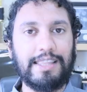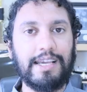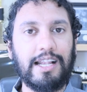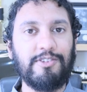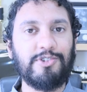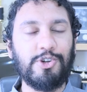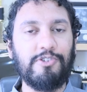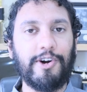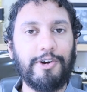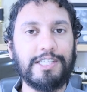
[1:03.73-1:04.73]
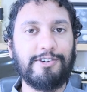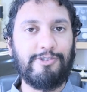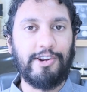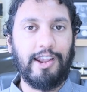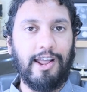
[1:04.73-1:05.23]
and they live two very
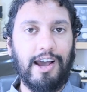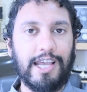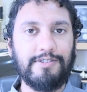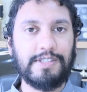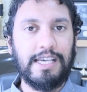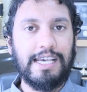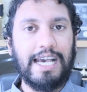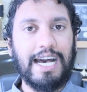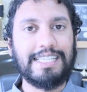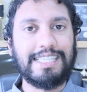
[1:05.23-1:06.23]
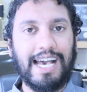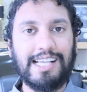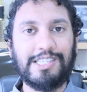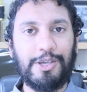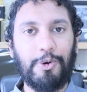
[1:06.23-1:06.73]
different lives, as
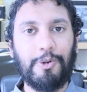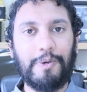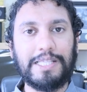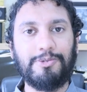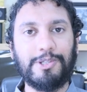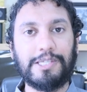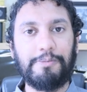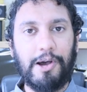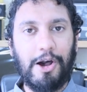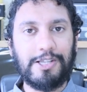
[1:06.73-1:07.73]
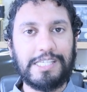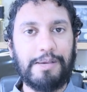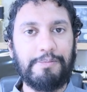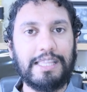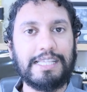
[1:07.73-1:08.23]
Cassie always wants to
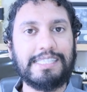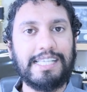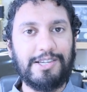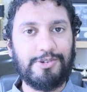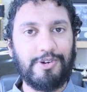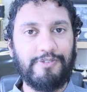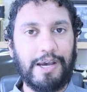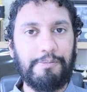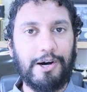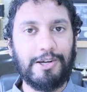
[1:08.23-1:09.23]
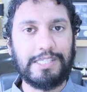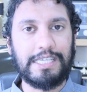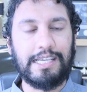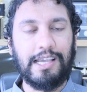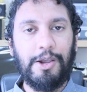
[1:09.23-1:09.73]
party and be the center of that
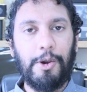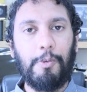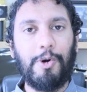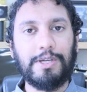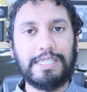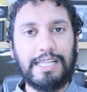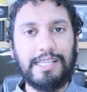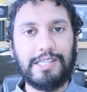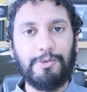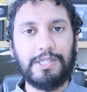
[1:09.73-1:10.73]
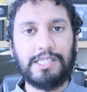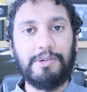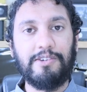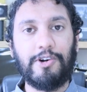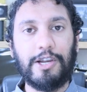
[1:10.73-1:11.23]
party, whereas Lisa wants to
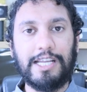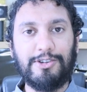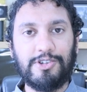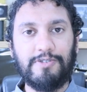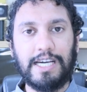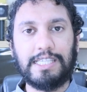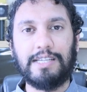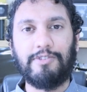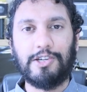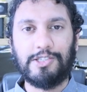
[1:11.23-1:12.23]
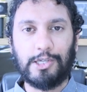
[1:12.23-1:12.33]
be very introverted and very